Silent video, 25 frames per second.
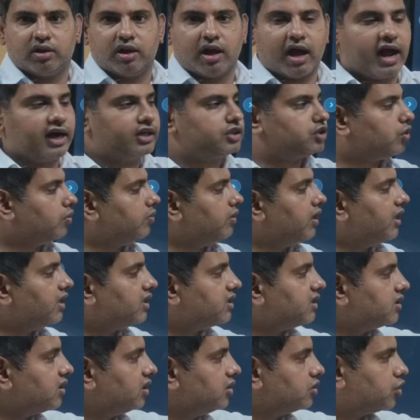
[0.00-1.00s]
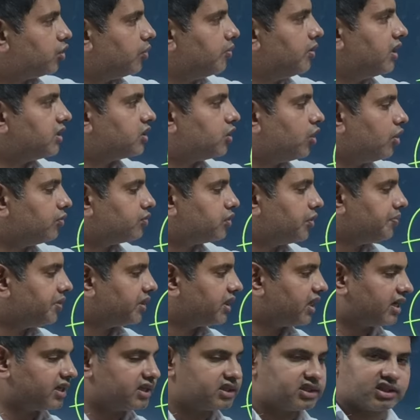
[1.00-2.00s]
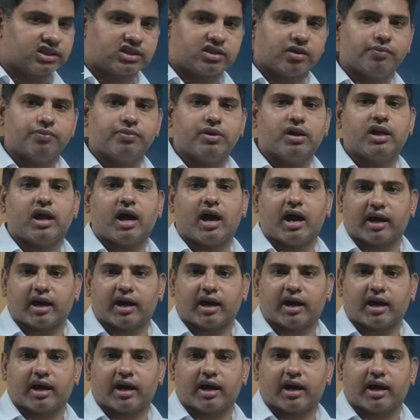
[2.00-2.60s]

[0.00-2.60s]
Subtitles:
and stimulation of sympathetic system will